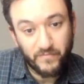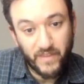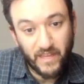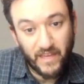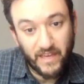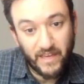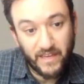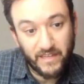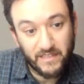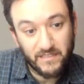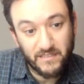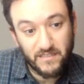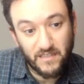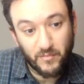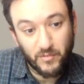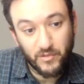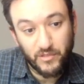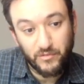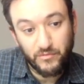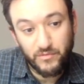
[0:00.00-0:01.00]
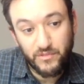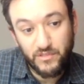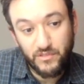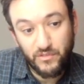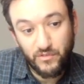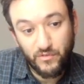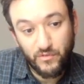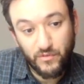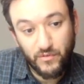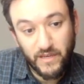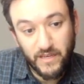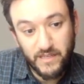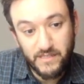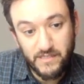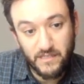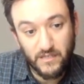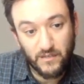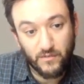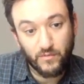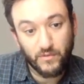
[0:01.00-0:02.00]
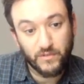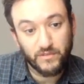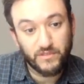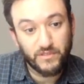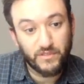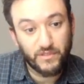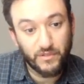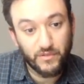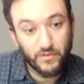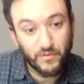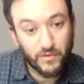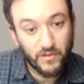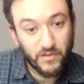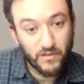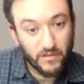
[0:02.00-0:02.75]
and W2 is equal to